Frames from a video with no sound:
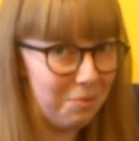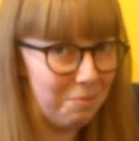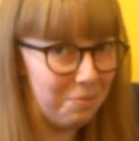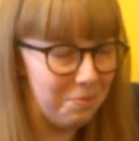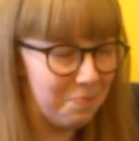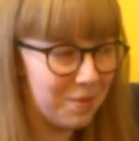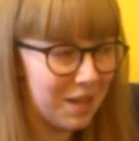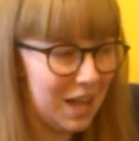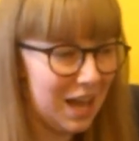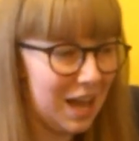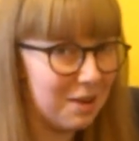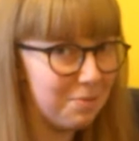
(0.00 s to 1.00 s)
them.
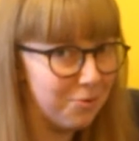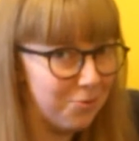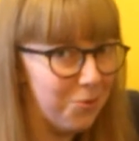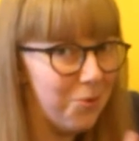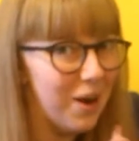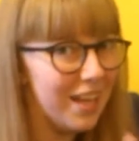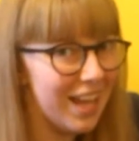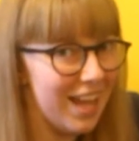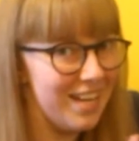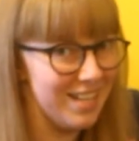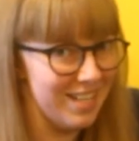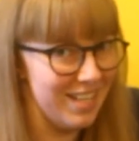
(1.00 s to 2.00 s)
And before I get
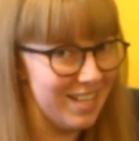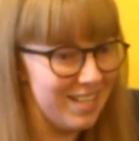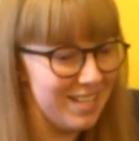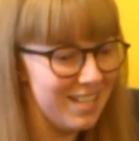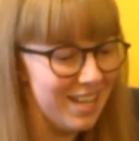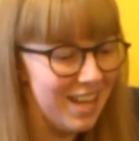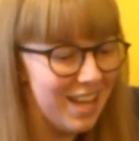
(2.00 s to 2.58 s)
into this,